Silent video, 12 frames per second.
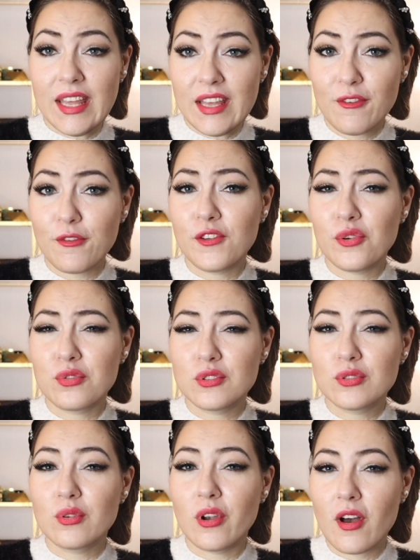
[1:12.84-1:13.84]
If you
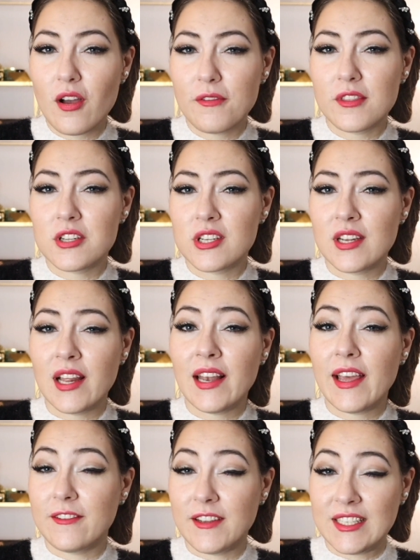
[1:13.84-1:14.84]
do love the Chanel
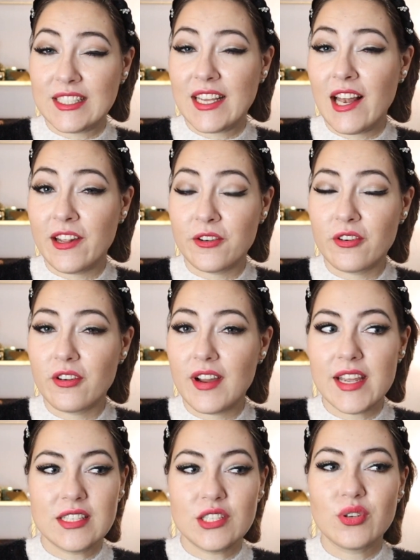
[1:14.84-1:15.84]
Advent Calendar
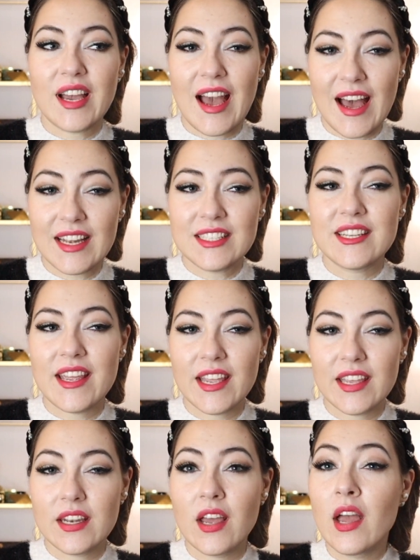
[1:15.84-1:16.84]
and you can't
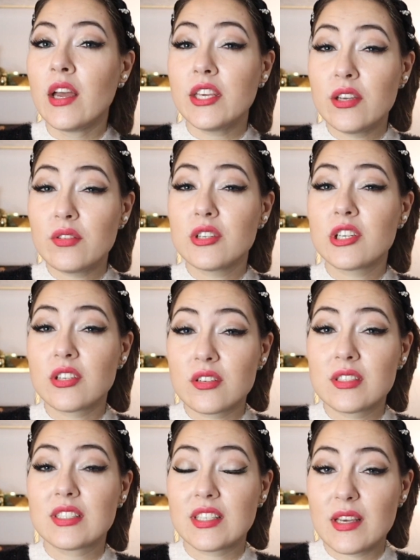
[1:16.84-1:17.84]
take it, you
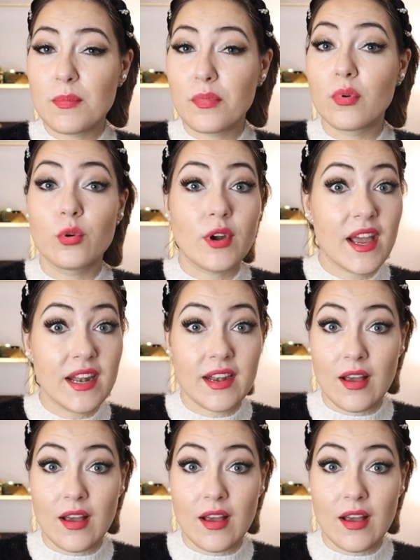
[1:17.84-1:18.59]
should skip right